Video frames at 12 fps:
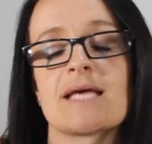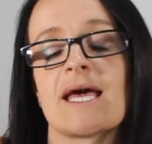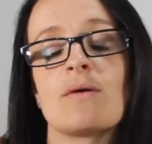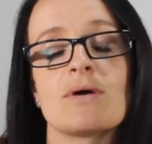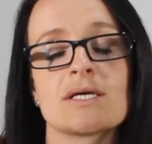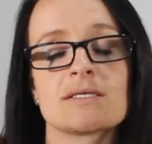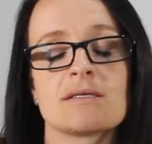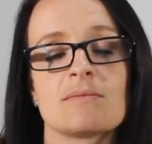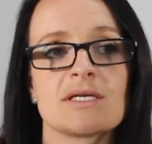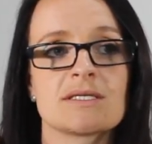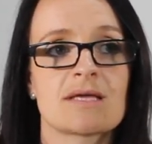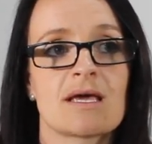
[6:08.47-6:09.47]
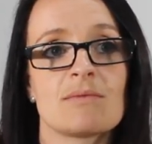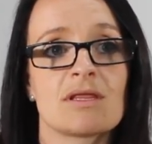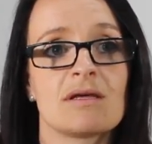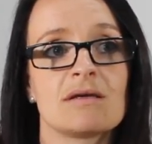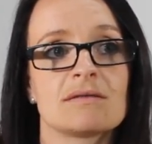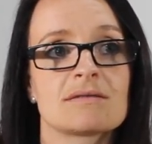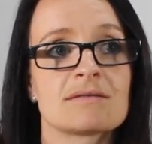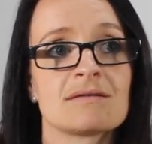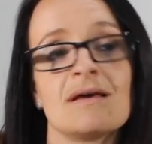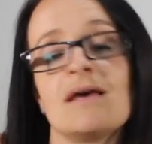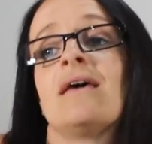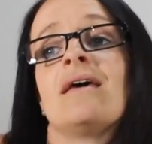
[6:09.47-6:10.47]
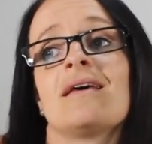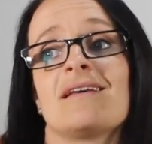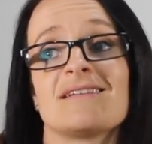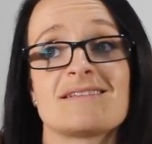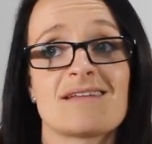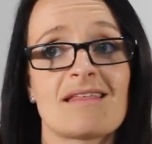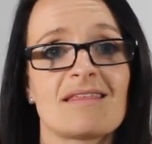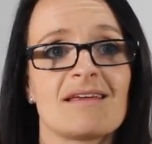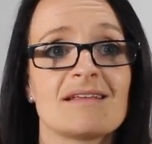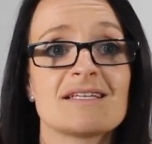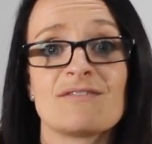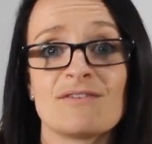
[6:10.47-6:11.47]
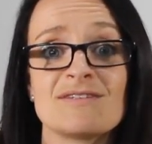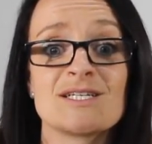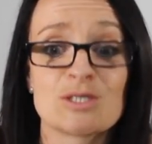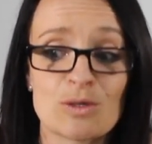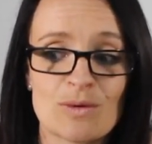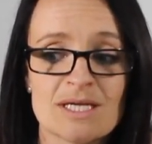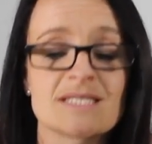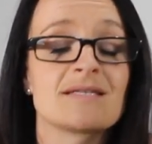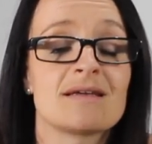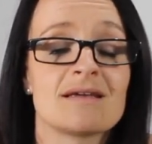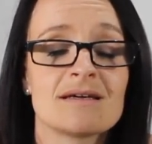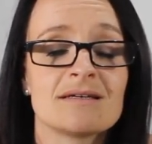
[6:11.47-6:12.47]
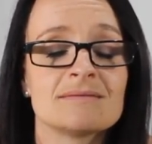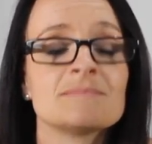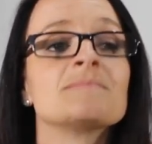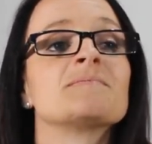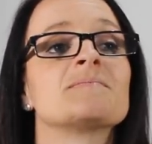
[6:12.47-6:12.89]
8 weeks in the bigger scheme of things is nothing. There's 52 weeks in a year.